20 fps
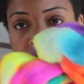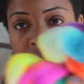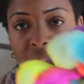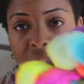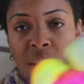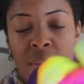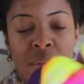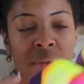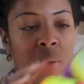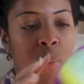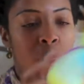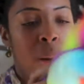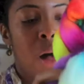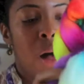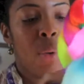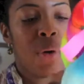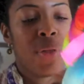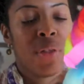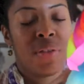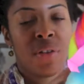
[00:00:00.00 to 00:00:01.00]
And
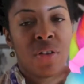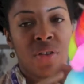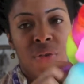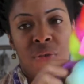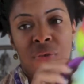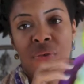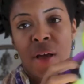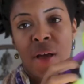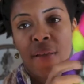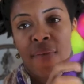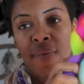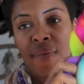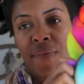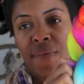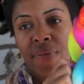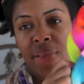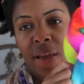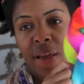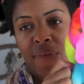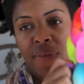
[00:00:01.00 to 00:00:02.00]
Polwarth is such a fun,
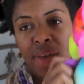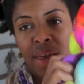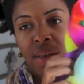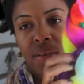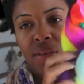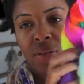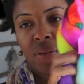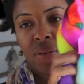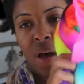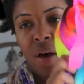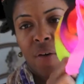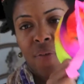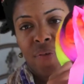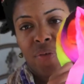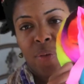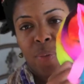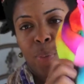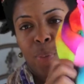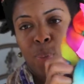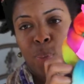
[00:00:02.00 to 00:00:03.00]
fluffy,
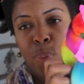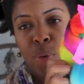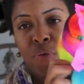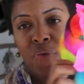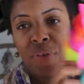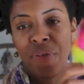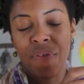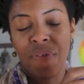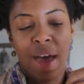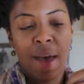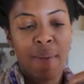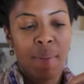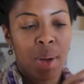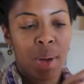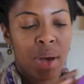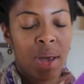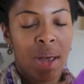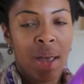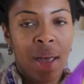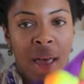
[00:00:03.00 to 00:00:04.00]
soft, poofy
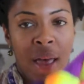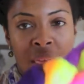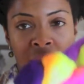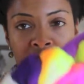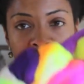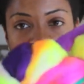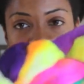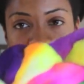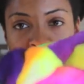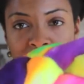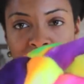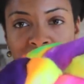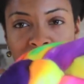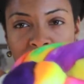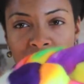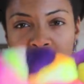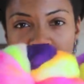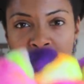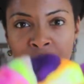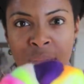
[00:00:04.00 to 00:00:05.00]
fiber that in these
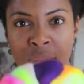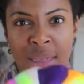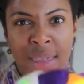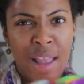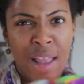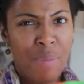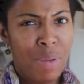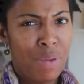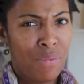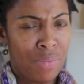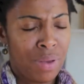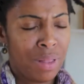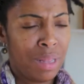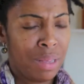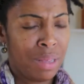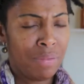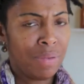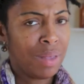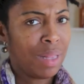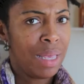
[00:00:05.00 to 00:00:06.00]
colors, it's going to be
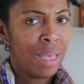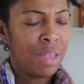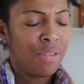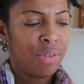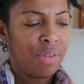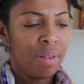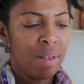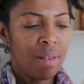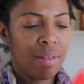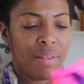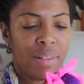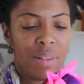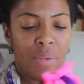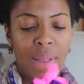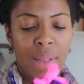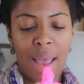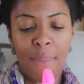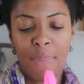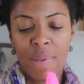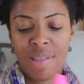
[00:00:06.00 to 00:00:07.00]
really, really interesting to see
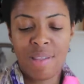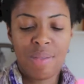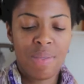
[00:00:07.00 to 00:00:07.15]
what happens.